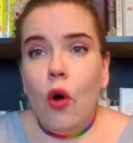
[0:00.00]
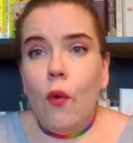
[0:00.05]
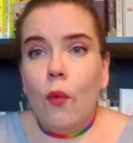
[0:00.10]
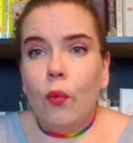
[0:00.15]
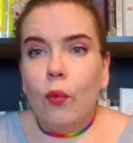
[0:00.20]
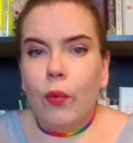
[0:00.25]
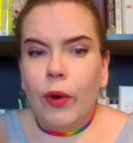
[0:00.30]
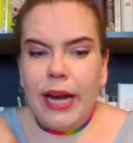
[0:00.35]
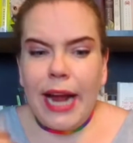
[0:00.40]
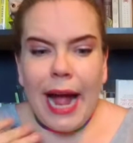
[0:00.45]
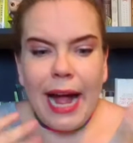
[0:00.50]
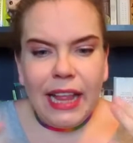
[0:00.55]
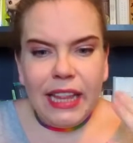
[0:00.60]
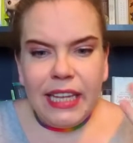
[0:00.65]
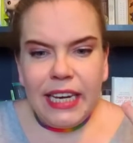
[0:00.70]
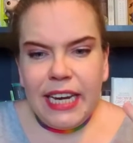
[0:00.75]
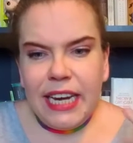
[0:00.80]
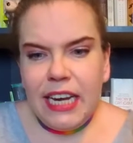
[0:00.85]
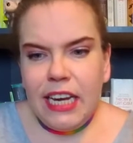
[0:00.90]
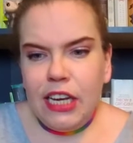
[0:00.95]

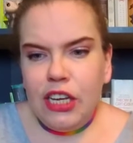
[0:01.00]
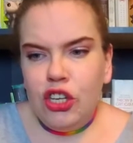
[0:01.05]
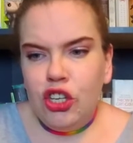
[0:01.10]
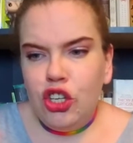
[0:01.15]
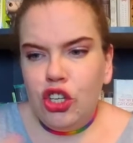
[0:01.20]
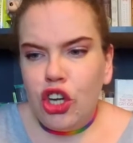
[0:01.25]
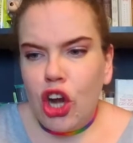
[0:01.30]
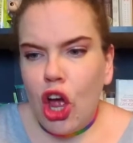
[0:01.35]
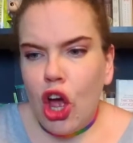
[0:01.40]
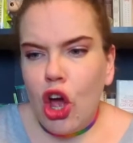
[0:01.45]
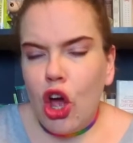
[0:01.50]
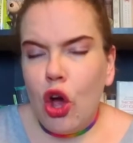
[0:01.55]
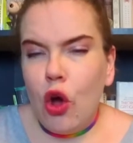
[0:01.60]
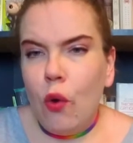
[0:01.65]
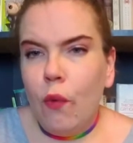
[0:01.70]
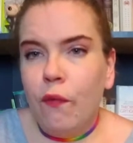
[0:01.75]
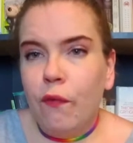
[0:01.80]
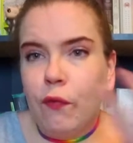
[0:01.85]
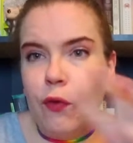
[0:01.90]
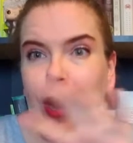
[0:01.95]
reality show
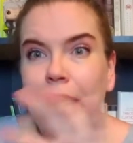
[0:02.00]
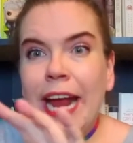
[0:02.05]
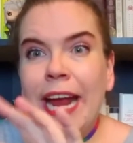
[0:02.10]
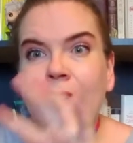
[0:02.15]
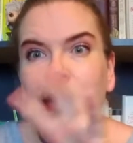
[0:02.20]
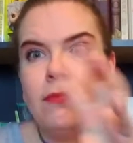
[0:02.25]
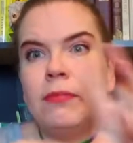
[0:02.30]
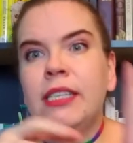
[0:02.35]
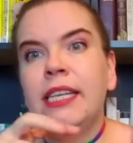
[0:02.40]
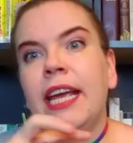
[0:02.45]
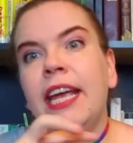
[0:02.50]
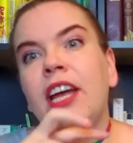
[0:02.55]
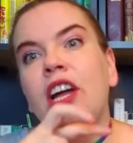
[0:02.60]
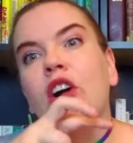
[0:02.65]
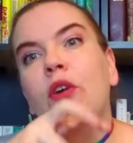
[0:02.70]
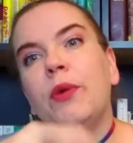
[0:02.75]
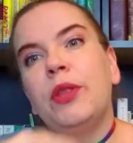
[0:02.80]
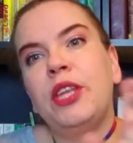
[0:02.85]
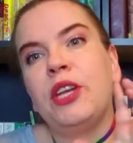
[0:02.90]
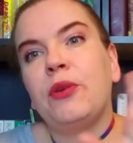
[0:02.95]
frame tale
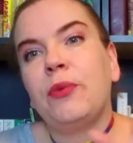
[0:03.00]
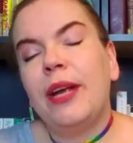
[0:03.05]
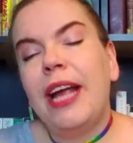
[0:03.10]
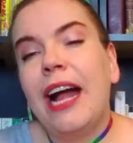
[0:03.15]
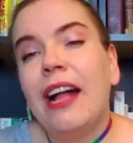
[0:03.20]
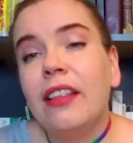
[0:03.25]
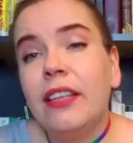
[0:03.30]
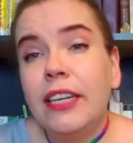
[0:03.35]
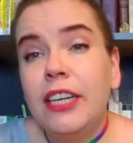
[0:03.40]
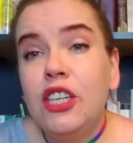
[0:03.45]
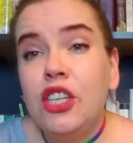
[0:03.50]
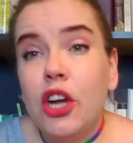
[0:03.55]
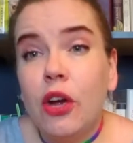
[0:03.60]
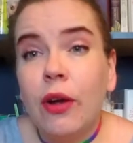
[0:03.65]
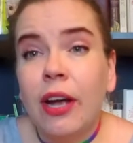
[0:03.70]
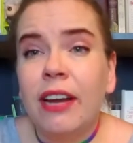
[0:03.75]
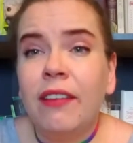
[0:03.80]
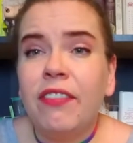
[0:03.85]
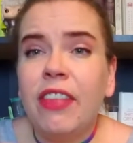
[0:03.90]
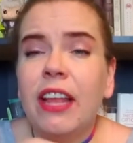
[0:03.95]
within a reality show
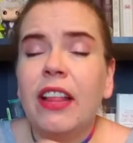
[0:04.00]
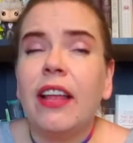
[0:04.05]
kind of thing.